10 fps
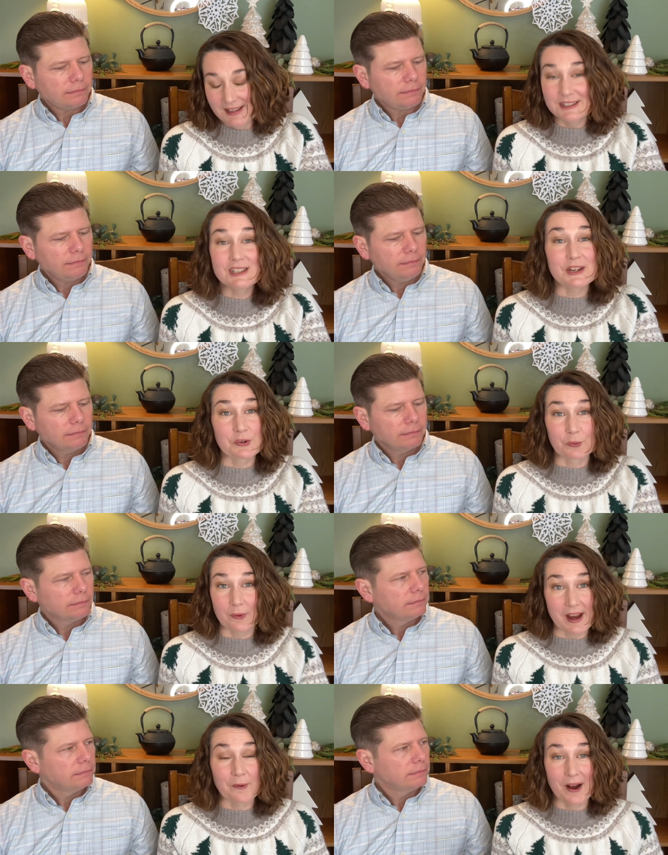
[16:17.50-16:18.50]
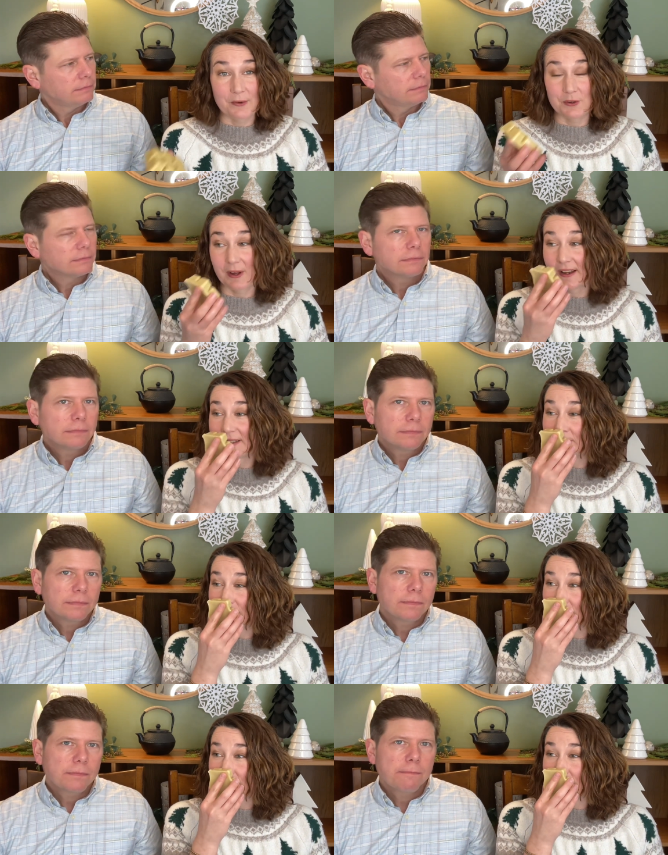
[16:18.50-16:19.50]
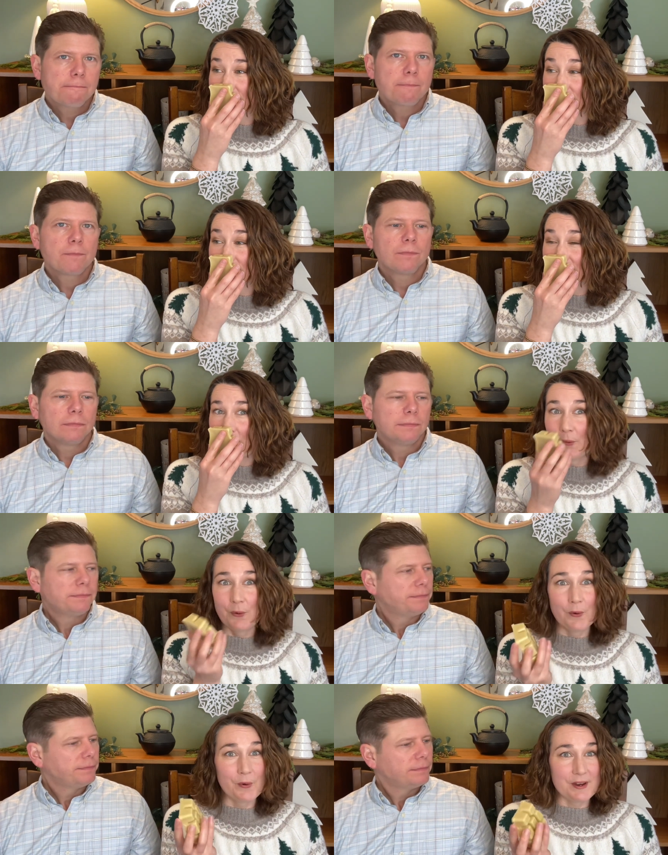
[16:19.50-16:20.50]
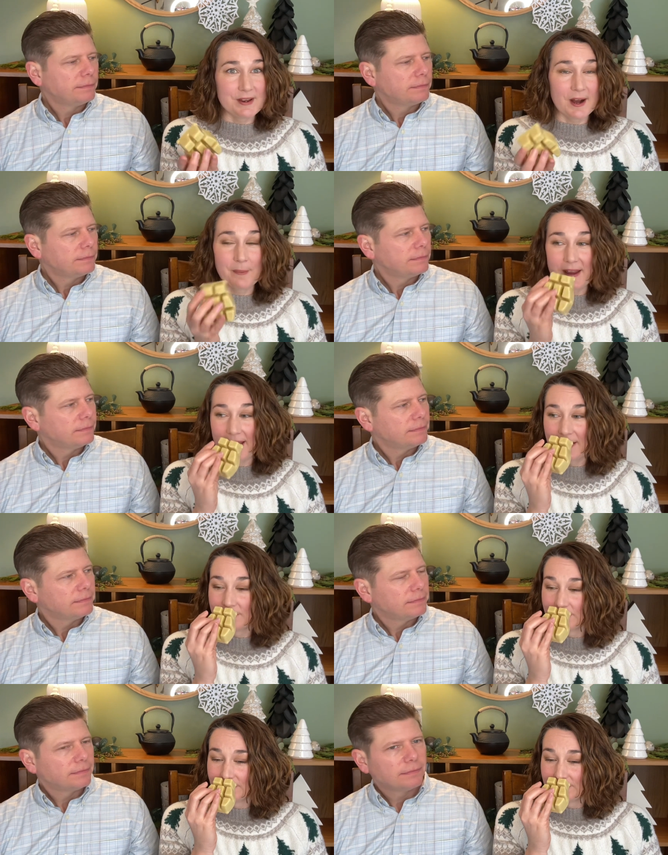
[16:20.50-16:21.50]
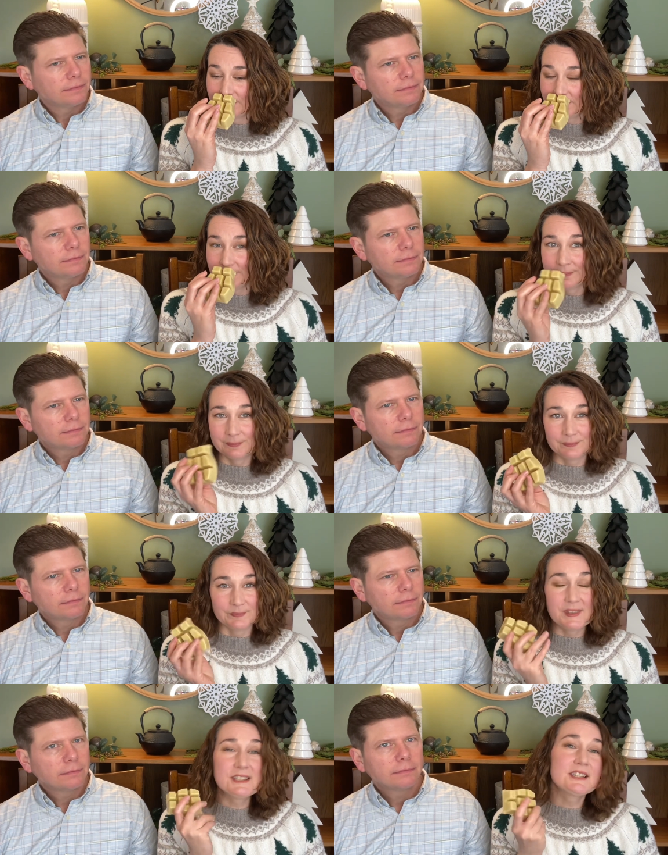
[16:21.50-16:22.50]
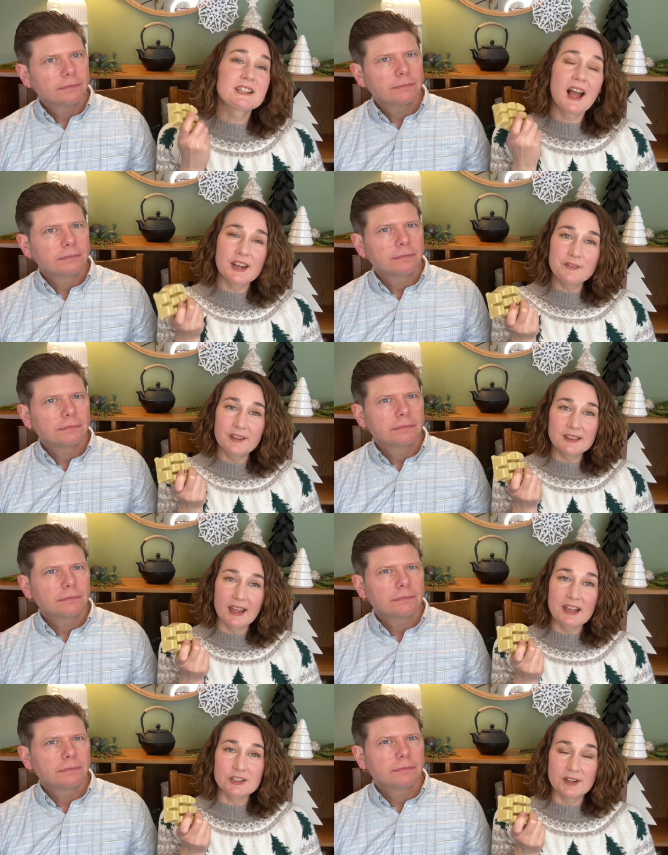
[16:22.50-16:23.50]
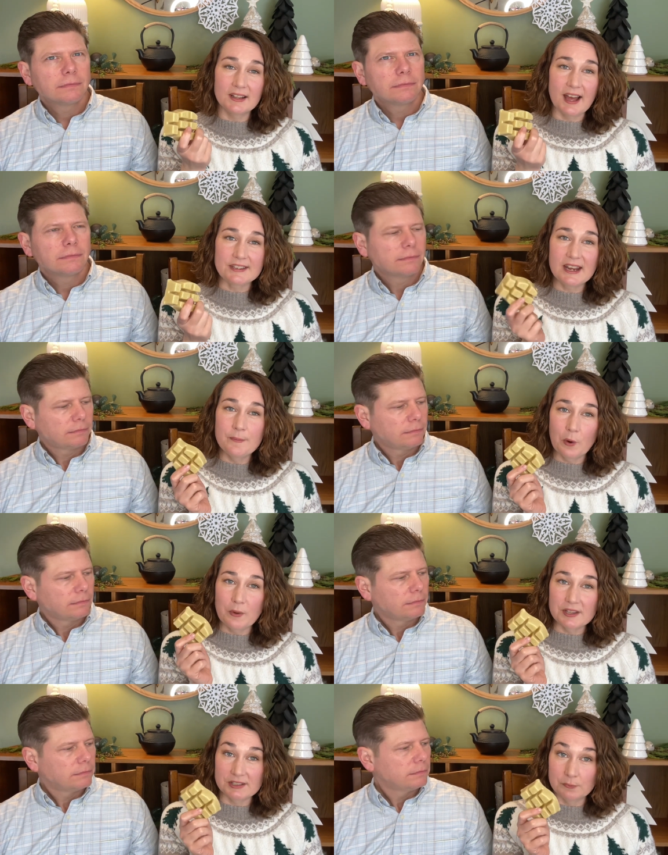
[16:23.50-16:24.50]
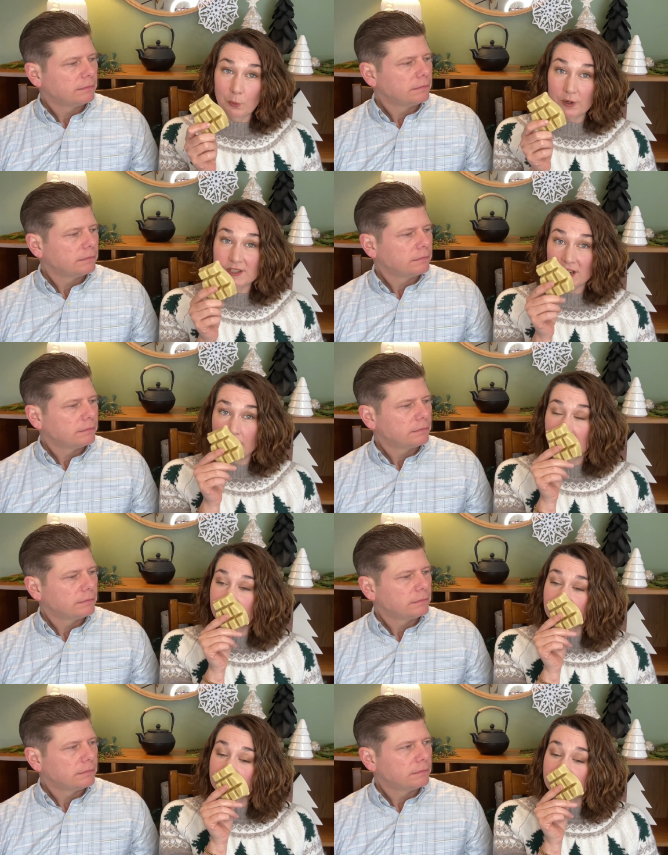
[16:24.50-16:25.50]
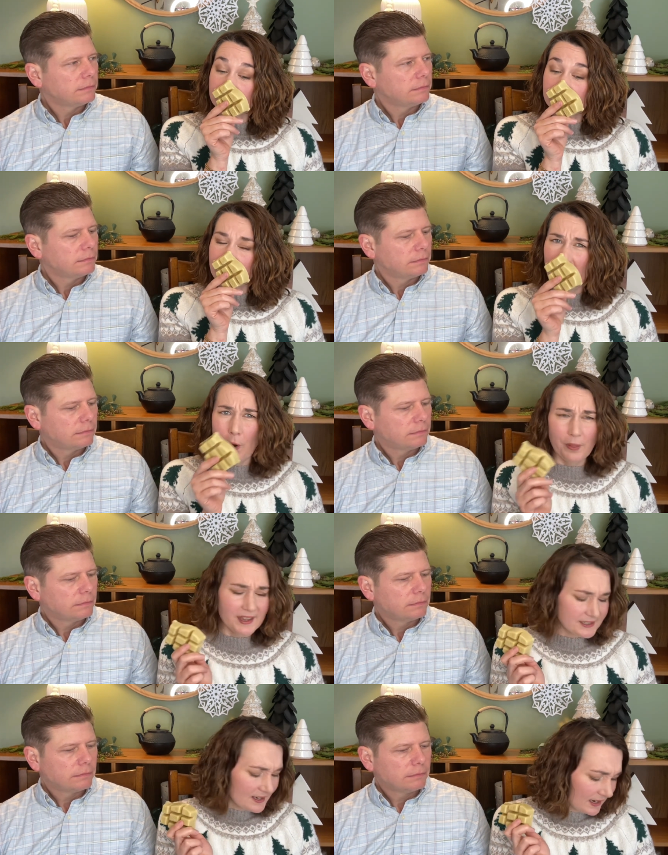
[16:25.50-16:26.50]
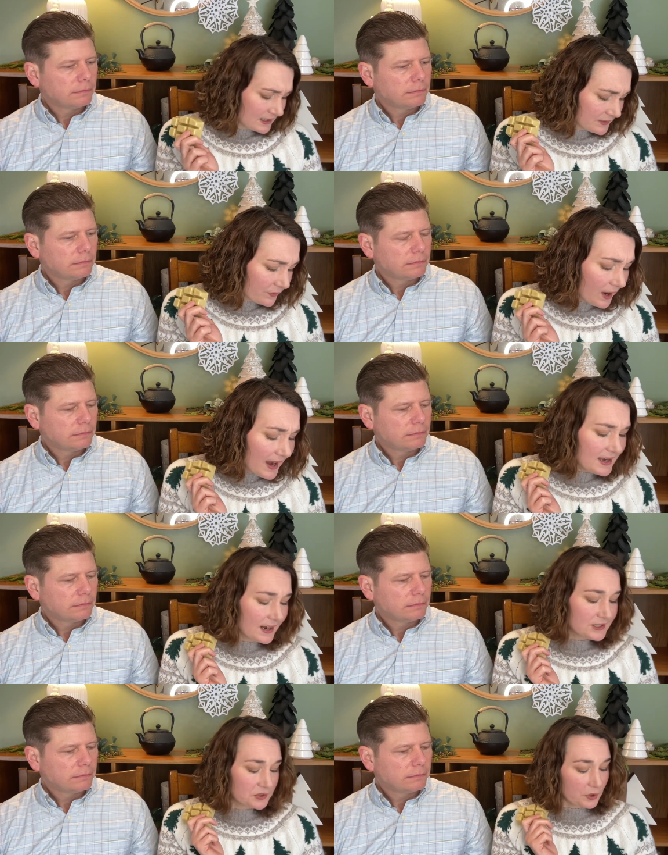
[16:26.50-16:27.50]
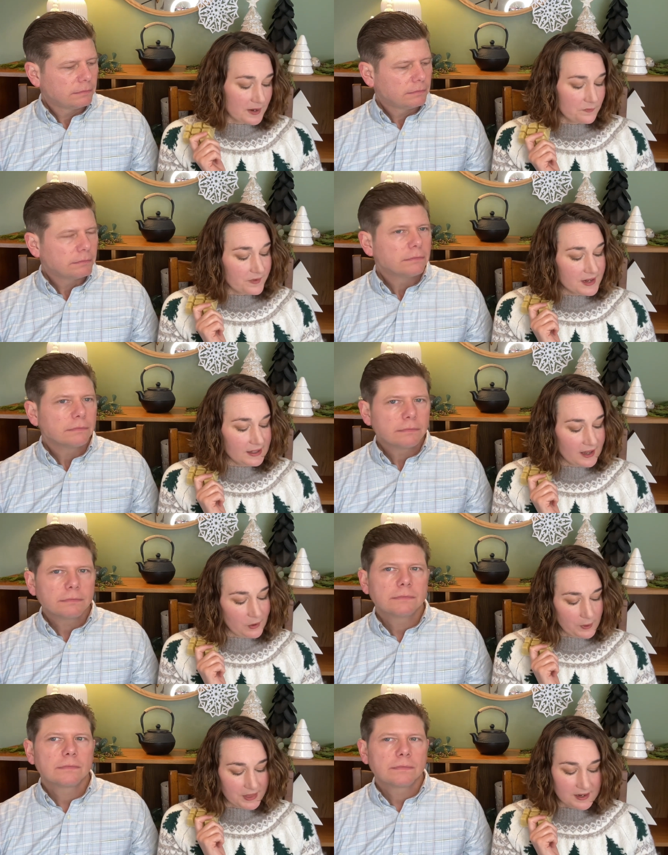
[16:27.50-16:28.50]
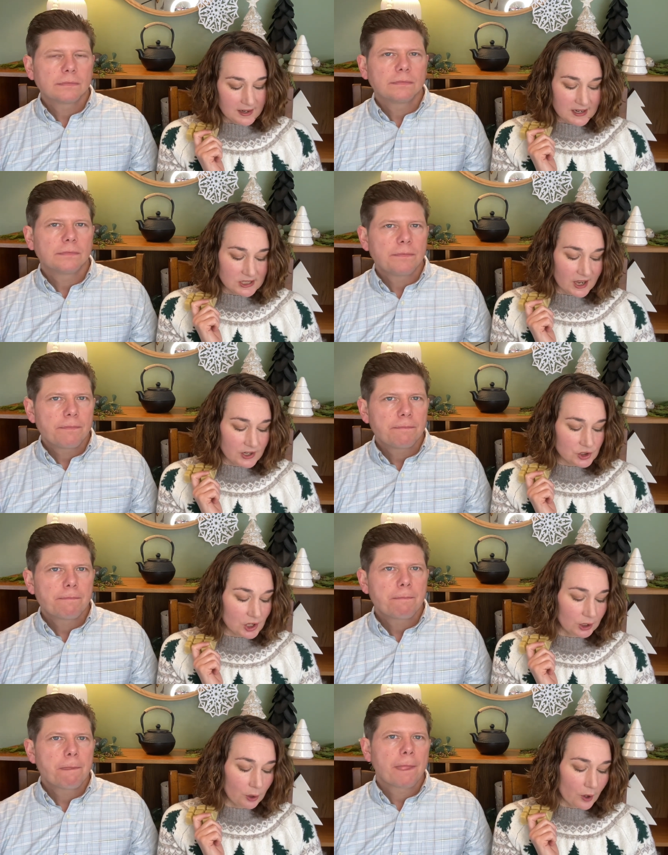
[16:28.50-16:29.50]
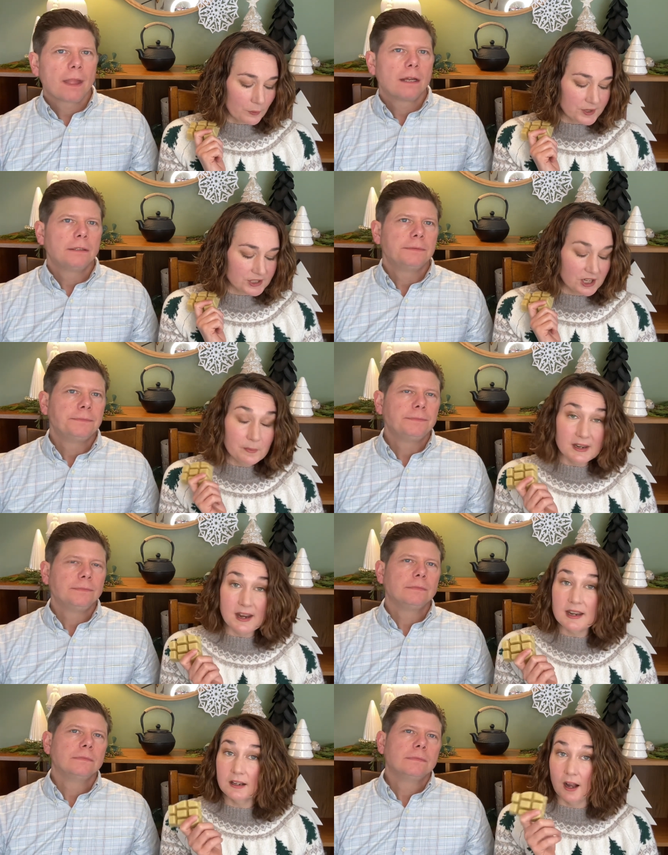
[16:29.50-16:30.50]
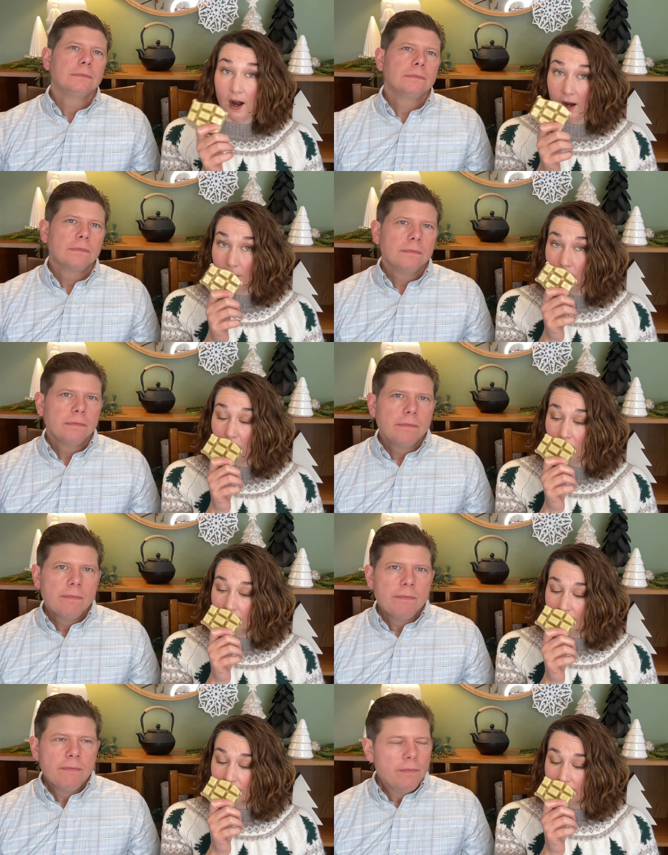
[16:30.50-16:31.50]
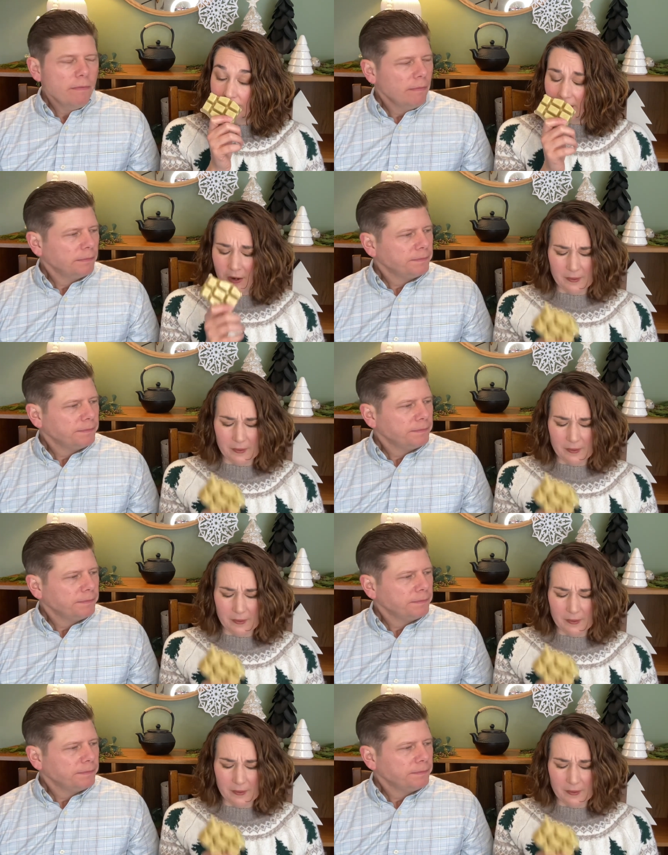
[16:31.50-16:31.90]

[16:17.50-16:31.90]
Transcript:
Speaker 1: this is a great round, you guys. Ooh, yummy. Mmm, this is kind of like the hazelnut latte, but with more cinnamon. Oh, that's nice. Fried ice cream, vanilla with a nutty touch, along with cinnamon and caramel. Oh,